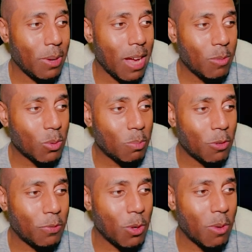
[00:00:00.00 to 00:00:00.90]
How much would
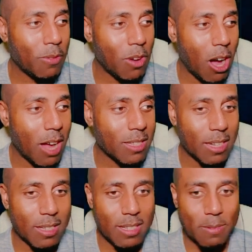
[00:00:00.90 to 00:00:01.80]
perfumer have cost
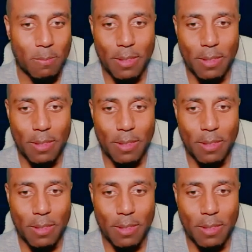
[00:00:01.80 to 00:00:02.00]
us?